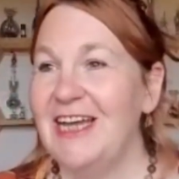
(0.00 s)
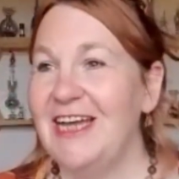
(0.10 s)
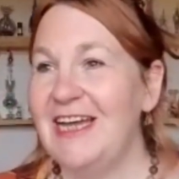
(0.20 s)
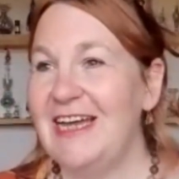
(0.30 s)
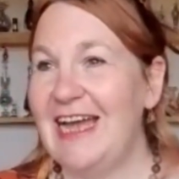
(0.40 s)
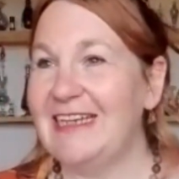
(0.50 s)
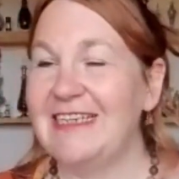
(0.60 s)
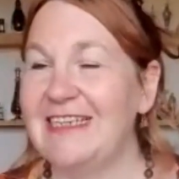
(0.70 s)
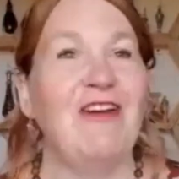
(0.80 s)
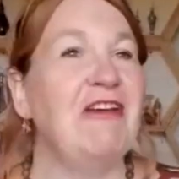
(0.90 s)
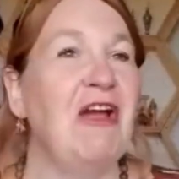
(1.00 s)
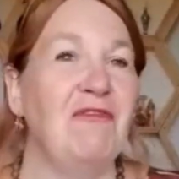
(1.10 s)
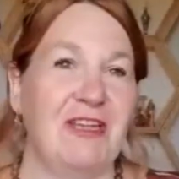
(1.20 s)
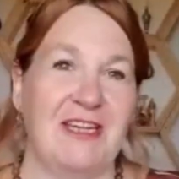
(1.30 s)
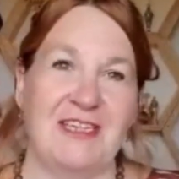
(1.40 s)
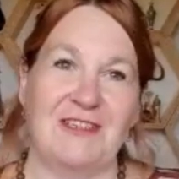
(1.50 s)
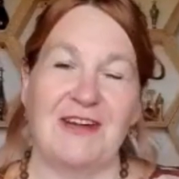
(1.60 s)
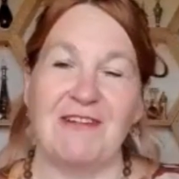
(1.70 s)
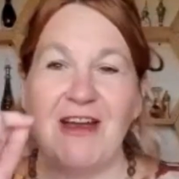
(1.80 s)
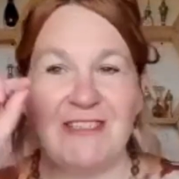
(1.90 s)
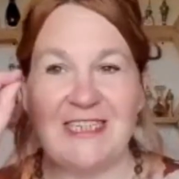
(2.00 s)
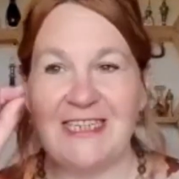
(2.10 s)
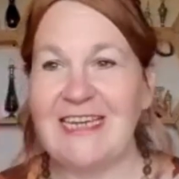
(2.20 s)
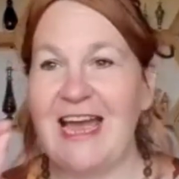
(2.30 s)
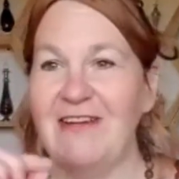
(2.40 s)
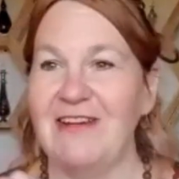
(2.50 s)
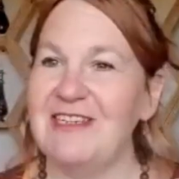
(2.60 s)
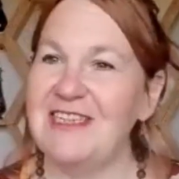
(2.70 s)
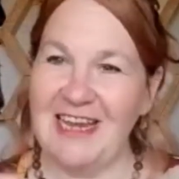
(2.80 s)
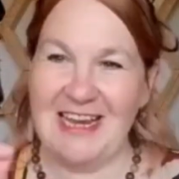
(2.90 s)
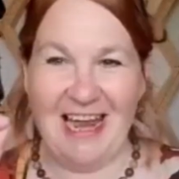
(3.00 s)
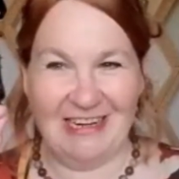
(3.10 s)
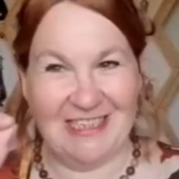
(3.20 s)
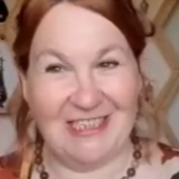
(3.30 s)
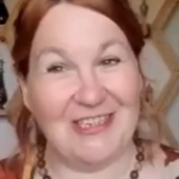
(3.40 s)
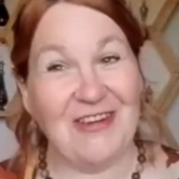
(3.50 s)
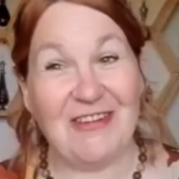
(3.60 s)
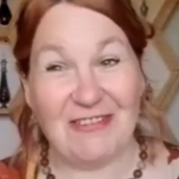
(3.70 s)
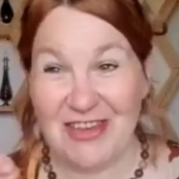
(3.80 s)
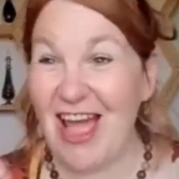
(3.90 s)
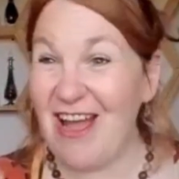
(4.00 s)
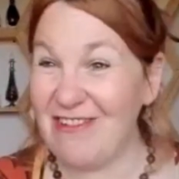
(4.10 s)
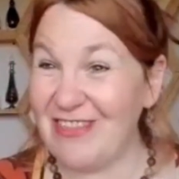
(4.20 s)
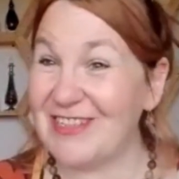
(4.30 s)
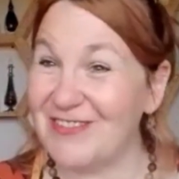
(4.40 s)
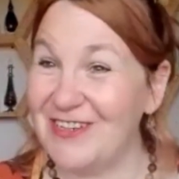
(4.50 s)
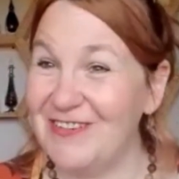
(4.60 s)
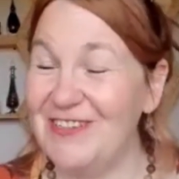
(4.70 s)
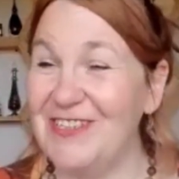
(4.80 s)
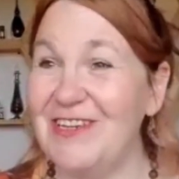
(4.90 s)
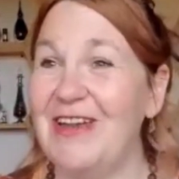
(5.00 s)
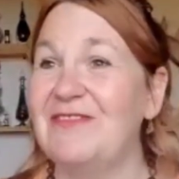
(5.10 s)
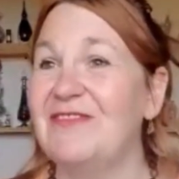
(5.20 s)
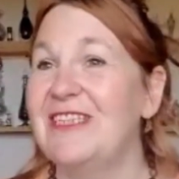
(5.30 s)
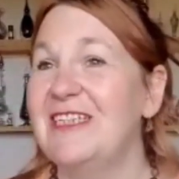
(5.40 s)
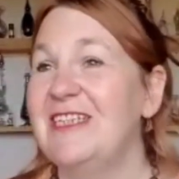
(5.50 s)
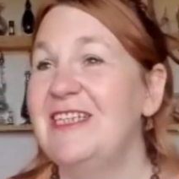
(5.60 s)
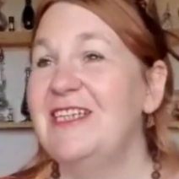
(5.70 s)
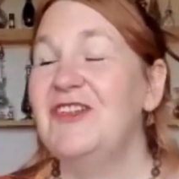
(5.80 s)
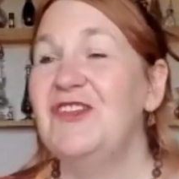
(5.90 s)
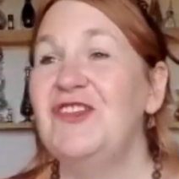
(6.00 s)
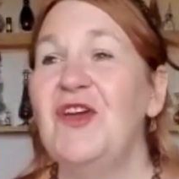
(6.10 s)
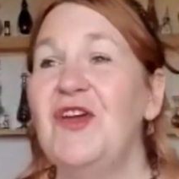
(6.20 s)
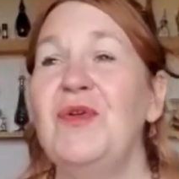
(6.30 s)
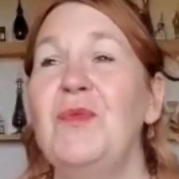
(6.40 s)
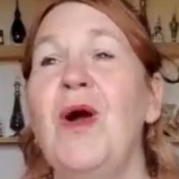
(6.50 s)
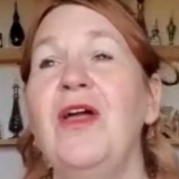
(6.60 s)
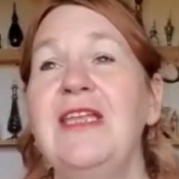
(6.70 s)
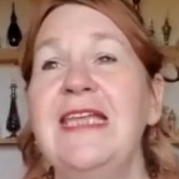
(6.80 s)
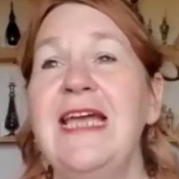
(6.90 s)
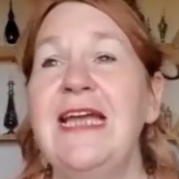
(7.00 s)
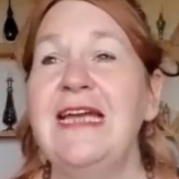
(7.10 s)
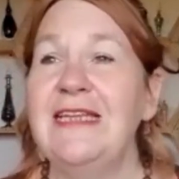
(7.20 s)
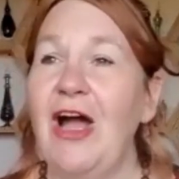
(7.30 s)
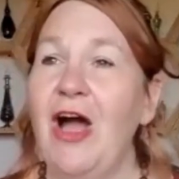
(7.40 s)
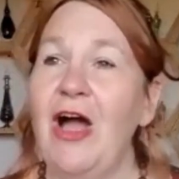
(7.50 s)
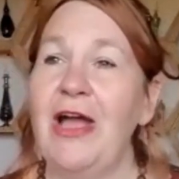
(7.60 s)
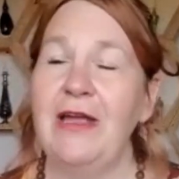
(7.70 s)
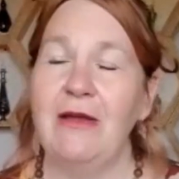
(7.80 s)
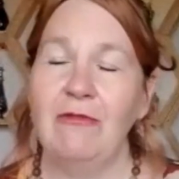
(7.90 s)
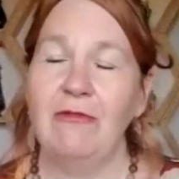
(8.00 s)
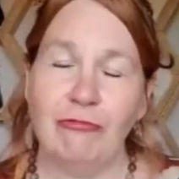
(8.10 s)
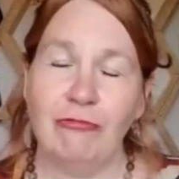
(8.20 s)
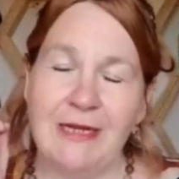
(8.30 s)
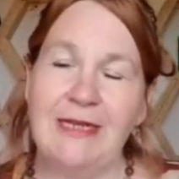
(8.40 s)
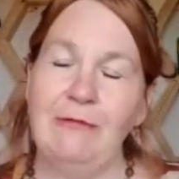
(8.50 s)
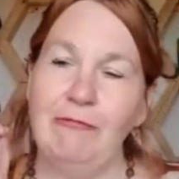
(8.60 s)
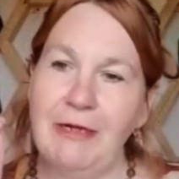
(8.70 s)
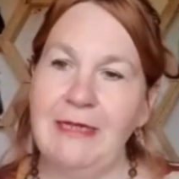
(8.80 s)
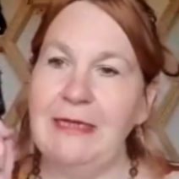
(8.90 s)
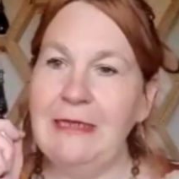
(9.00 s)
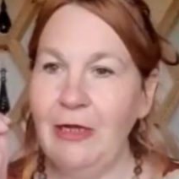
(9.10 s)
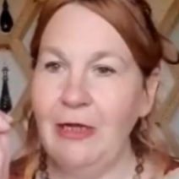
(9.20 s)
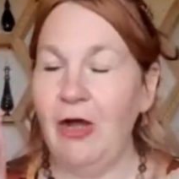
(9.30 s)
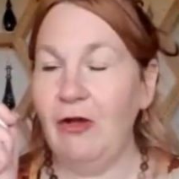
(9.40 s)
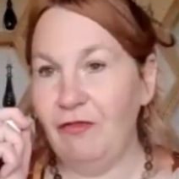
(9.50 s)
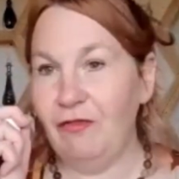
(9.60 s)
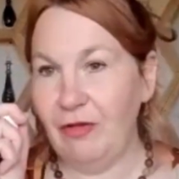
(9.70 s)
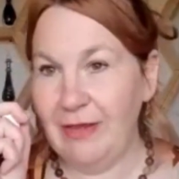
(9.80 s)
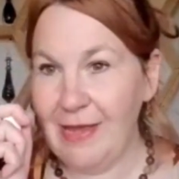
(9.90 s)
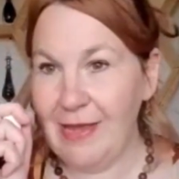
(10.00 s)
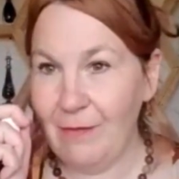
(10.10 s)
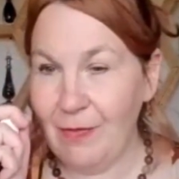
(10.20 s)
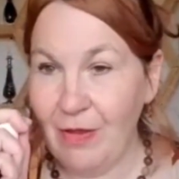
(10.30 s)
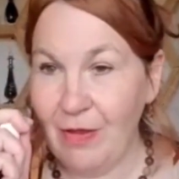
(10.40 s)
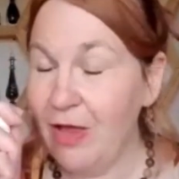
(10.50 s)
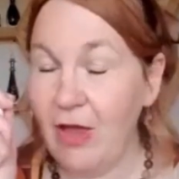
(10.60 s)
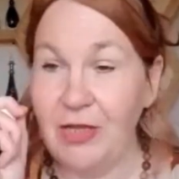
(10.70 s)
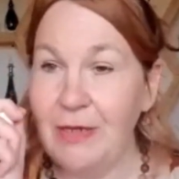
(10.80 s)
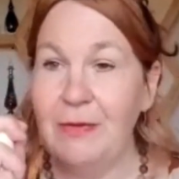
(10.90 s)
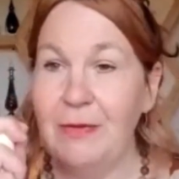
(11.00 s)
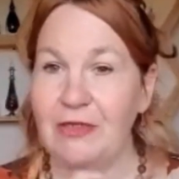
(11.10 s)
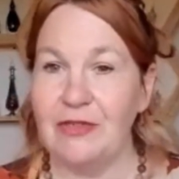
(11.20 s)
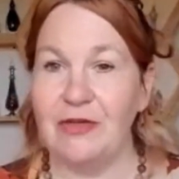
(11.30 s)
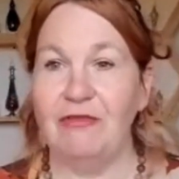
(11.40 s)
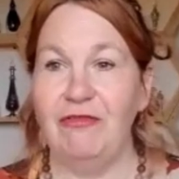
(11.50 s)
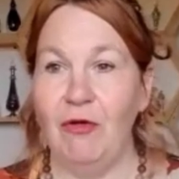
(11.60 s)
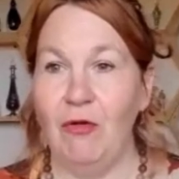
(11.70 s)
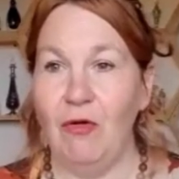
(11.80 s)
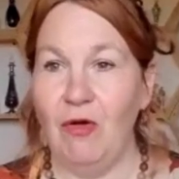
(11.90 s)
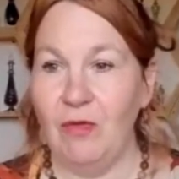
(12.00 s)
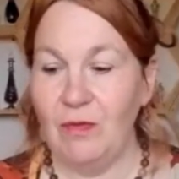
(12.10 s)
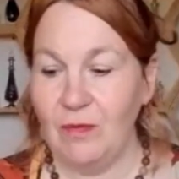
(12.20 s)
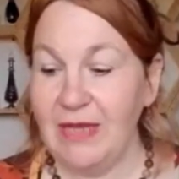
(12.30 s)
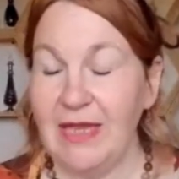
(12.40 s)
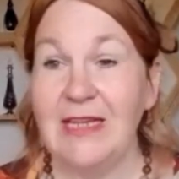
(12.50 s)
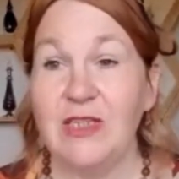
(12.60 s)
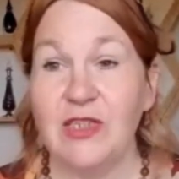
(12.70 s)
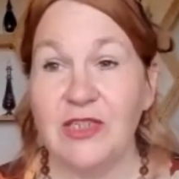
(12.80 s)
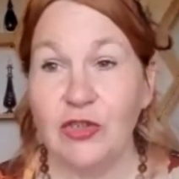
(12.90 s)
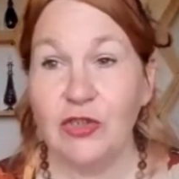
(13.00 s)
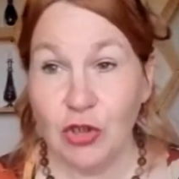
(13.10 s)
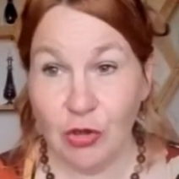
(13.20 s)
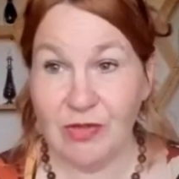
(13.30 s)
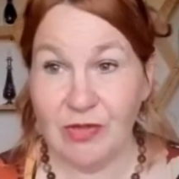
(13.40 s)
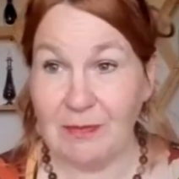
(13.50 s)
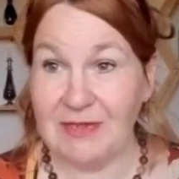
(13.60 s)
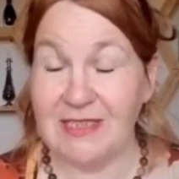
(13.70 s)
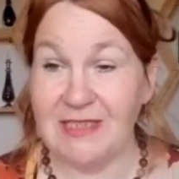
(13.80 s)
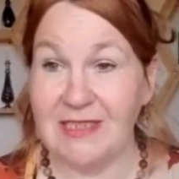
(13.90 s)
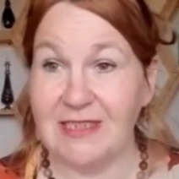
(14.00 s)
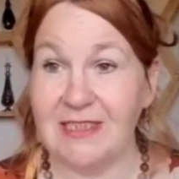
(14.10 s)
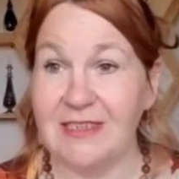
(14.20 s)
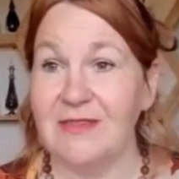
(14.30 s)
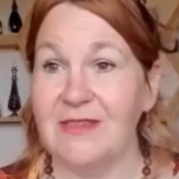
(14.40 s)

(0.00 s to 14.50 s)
And it's very obvious when I wrote it down. I was like, did you not even know that's what you were doing? So the one thing that I really, really love honey myrtle for is tooth abscesses.